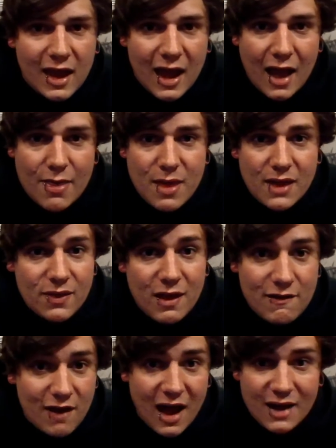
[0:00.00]
And then they
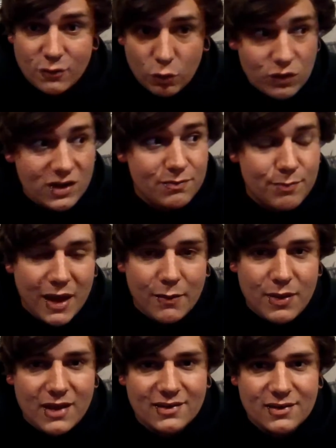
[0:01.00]
had all these big
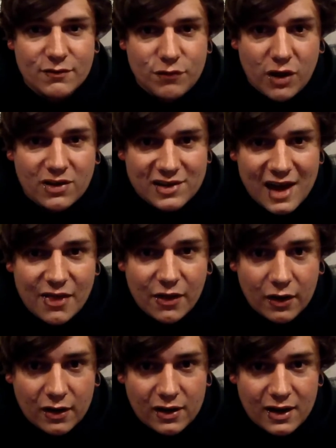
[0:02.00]
pieces of nice
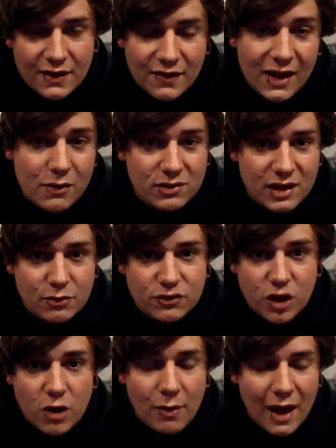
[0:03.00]
leather that he was able to
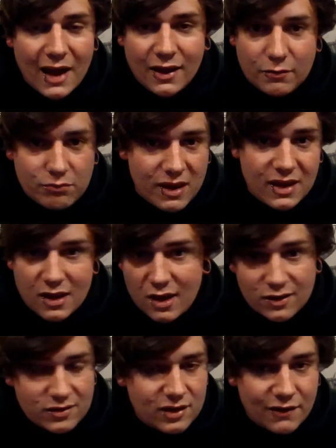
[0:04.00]
go back and make
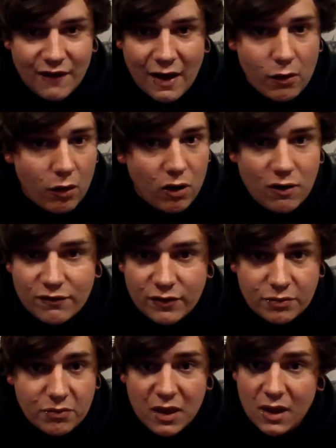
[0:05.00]
stuff out of,
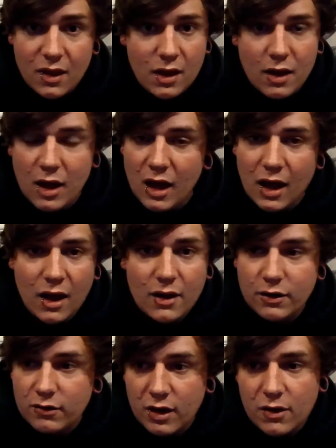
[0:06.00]
and I
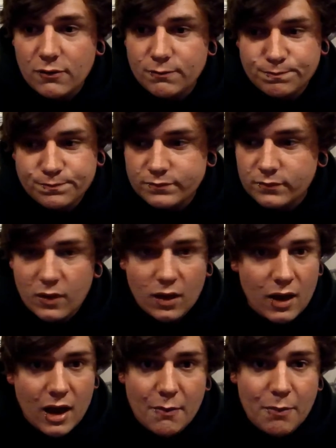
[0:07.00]
don't know,
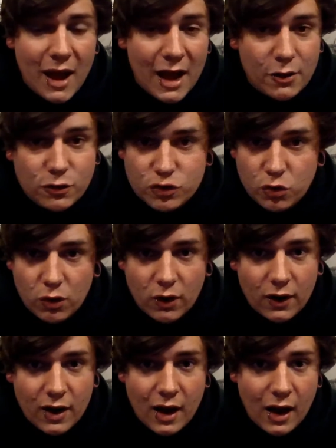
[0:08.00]
a pouch
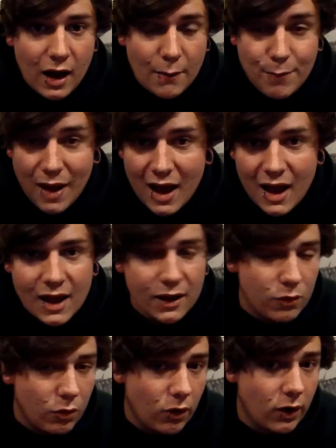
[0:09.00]
or a bag
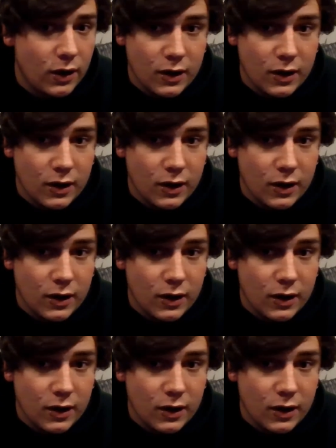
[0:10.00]
or